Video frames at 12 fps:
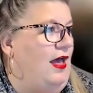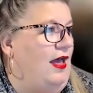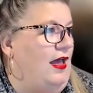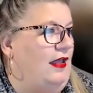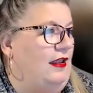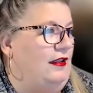
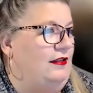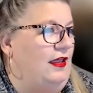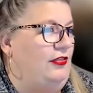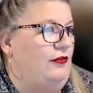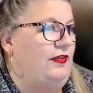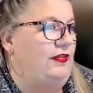
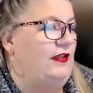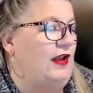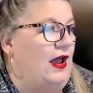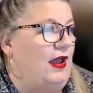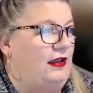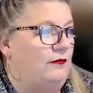Another thing that
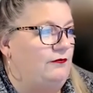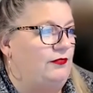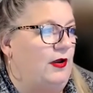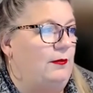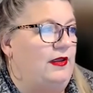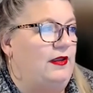I come
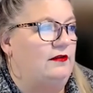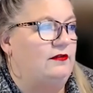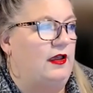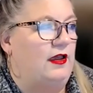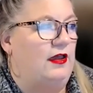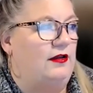from is
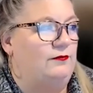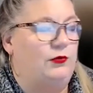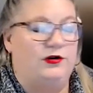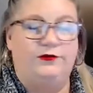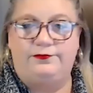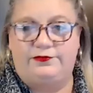
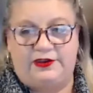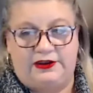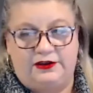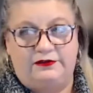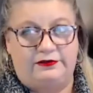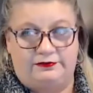one of
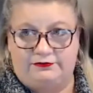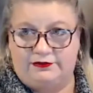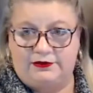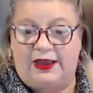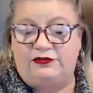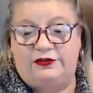Tina's,
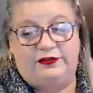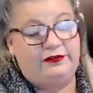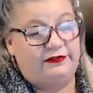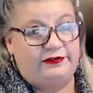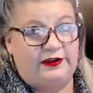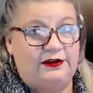actually this
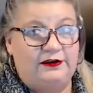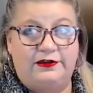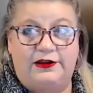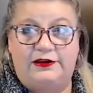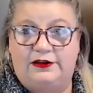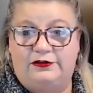is Tina's
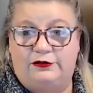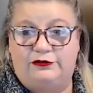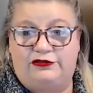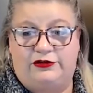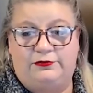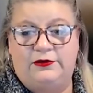idea, so
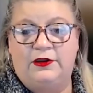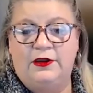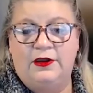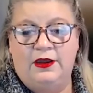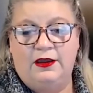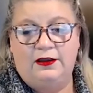she
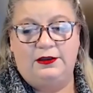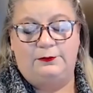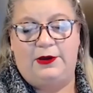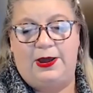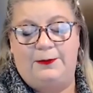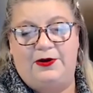can
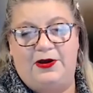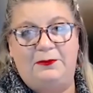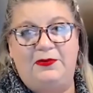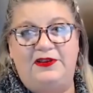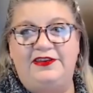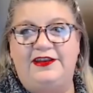pop on,
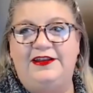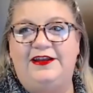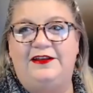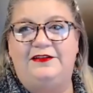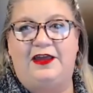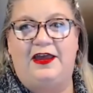but
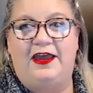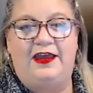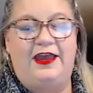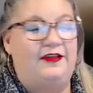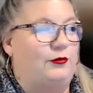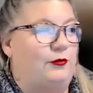Tina
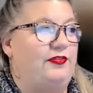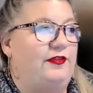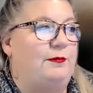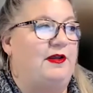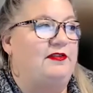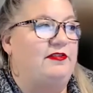has the whole thing
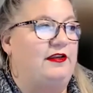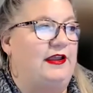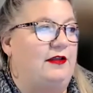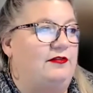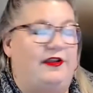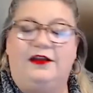about sending
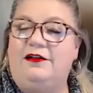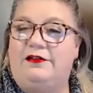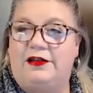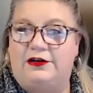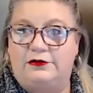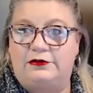out Santa
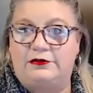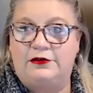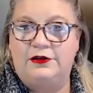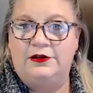letters